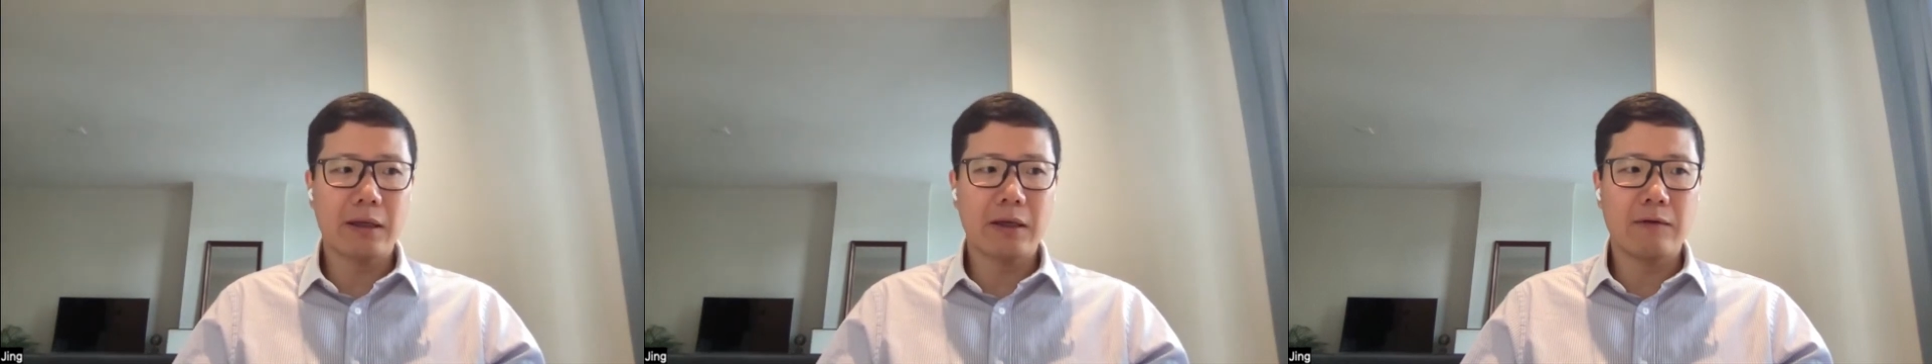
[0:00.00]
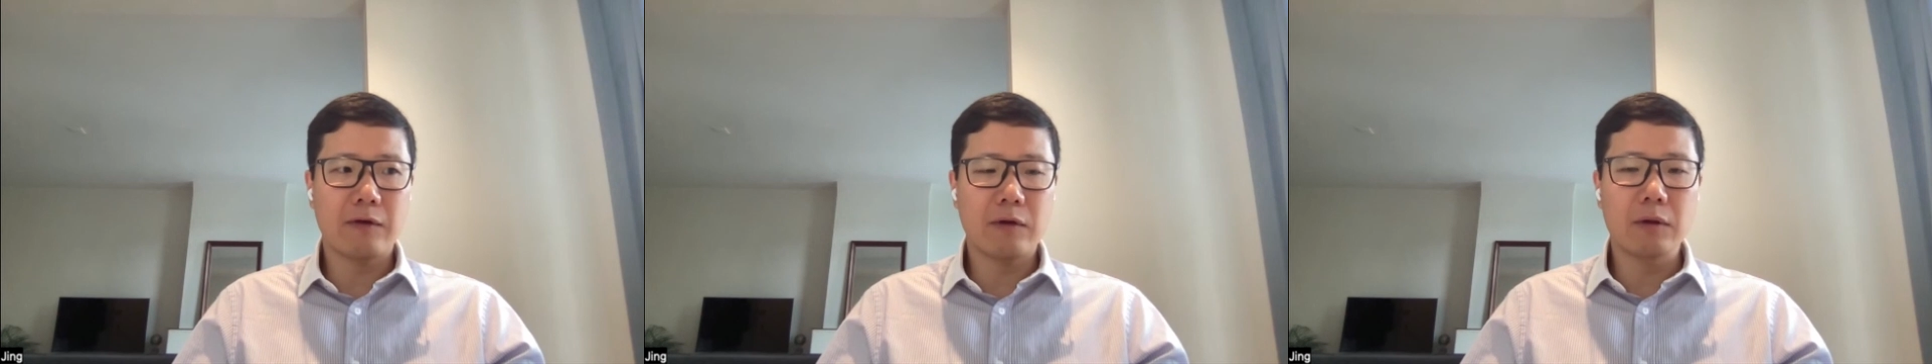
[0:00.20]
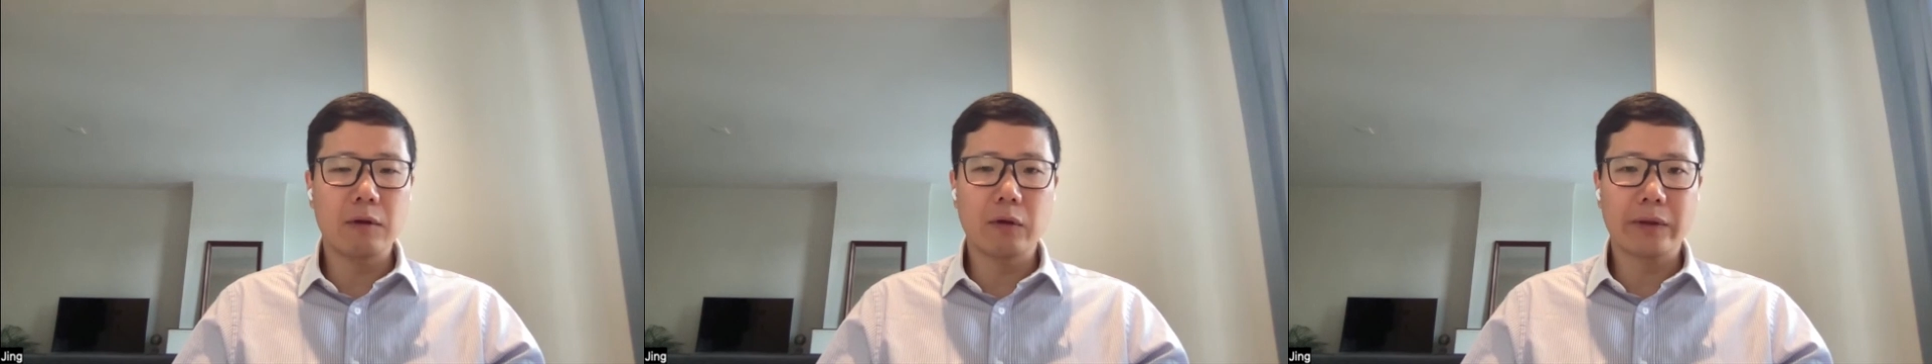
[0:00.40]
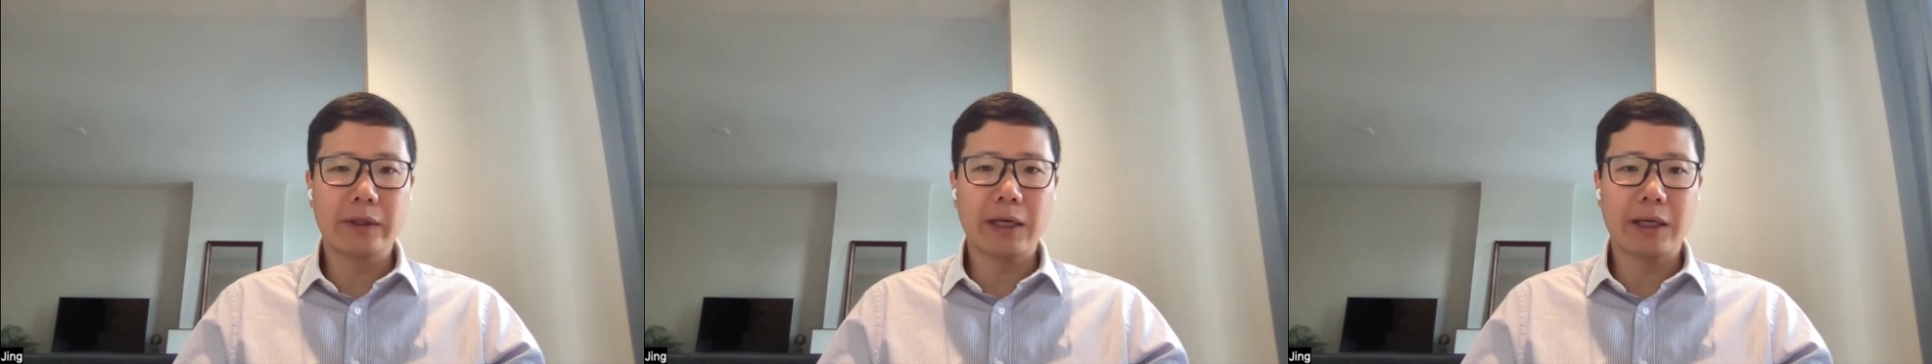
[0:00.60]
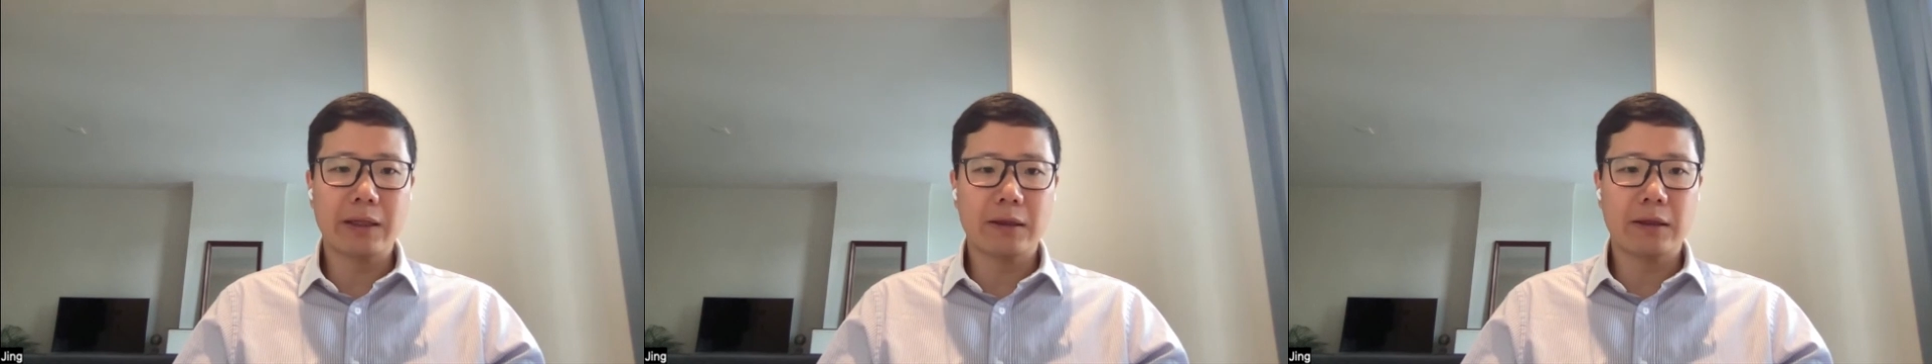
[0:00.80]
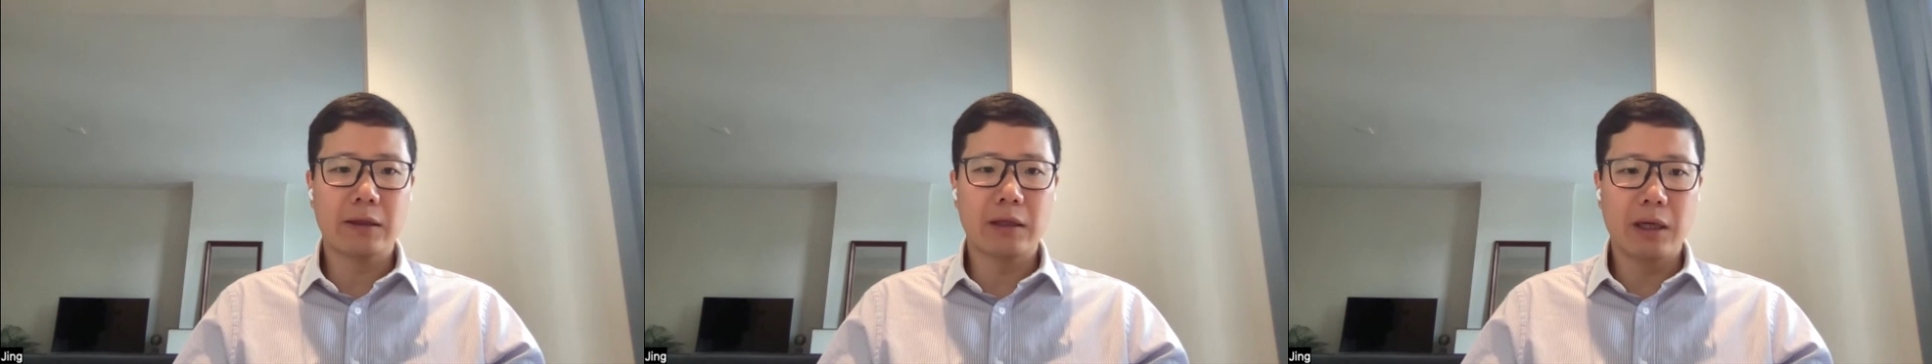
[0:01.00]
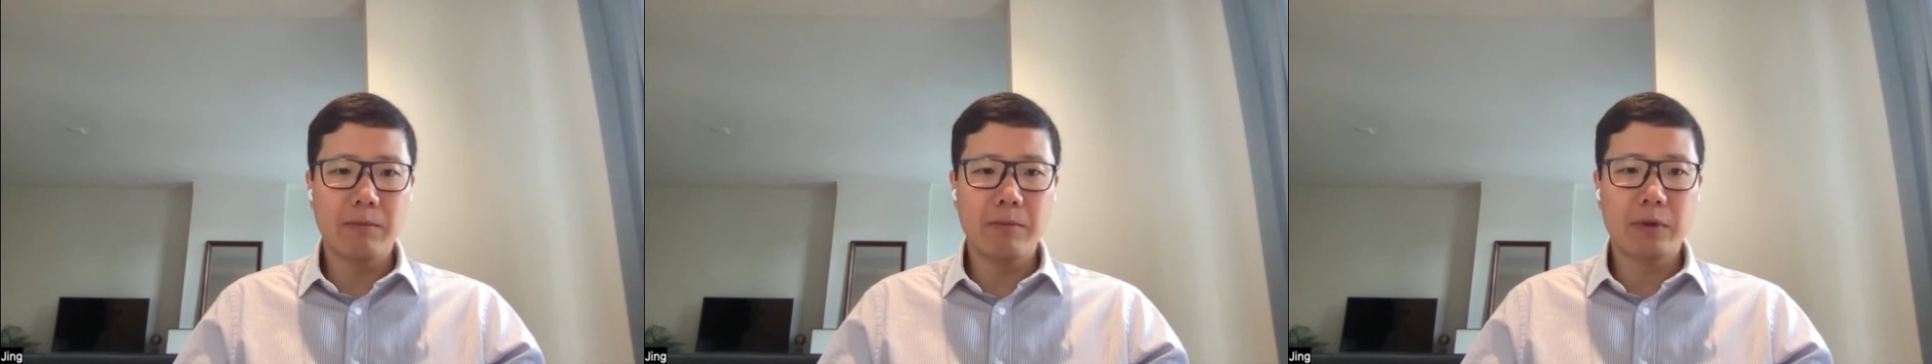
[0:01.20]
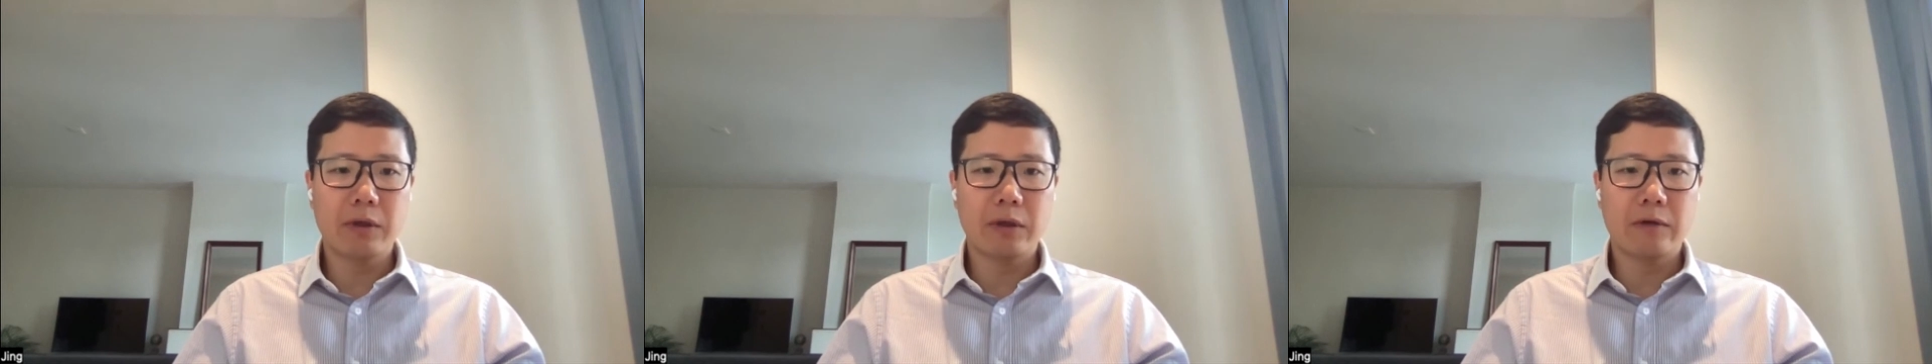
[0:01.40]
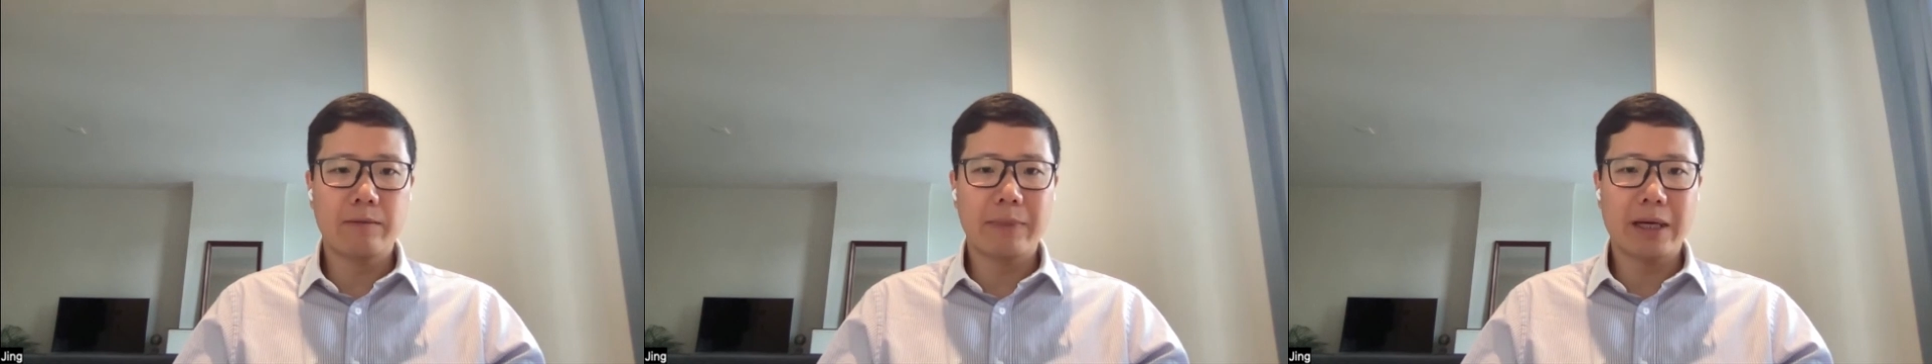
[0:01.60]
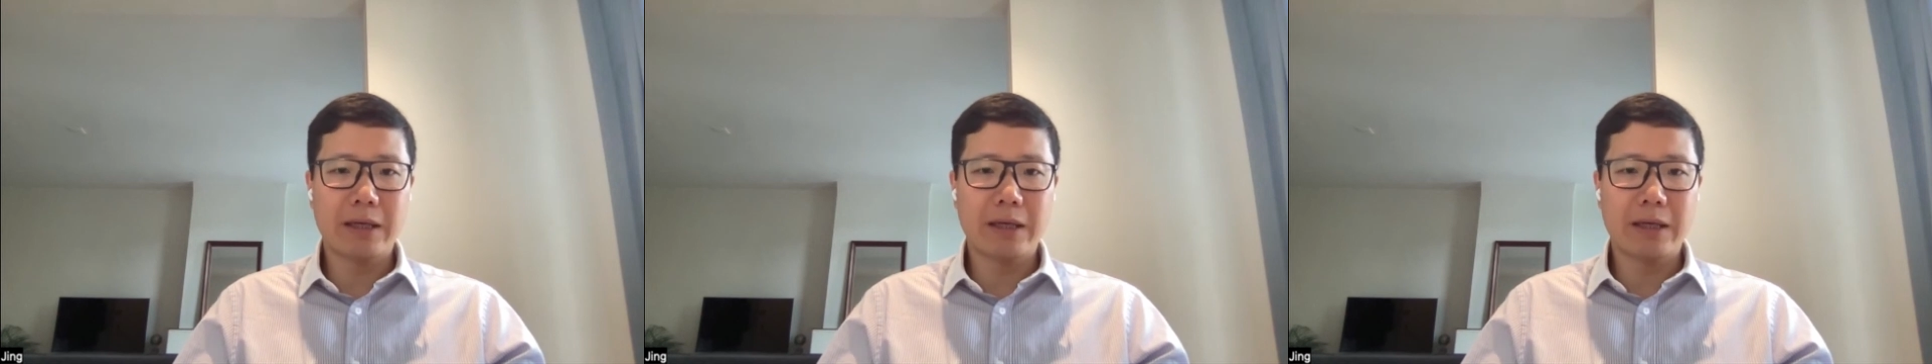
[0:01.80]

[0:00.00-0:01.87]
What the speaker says: if you look at the number of